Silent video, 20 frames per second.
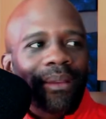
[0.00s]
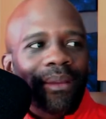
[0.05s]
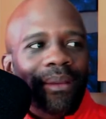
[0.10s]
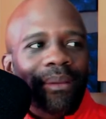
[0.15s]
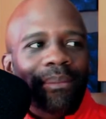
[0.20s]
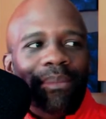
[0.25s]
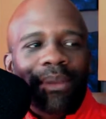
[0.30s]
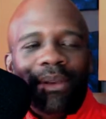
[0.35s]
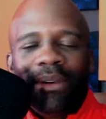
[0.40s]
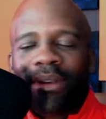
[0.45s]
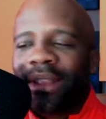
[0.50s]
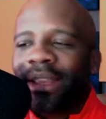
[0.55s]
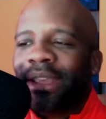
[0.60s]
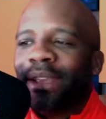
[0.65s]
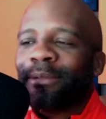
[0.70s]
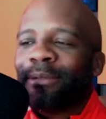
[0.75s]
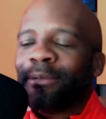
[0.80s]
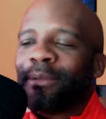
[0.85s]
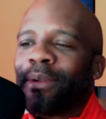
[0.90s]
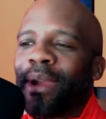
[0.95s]
Bill
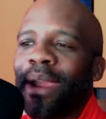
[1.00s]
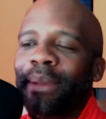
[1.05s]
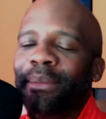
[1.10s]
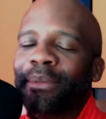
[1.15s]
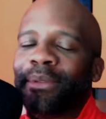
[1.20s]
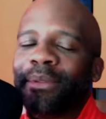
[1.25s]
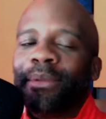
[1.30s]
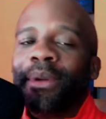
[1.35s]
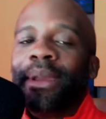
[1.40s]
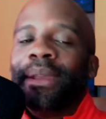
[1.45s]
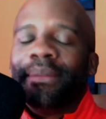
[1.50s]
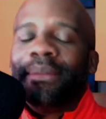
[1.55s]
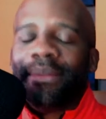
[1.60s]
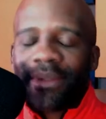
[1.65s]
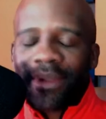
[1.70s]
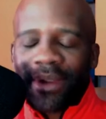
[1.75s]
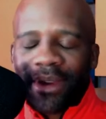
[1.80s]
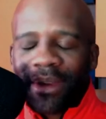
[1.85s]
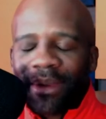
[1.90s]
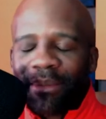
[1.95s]
Clinton raped, wait, sorry,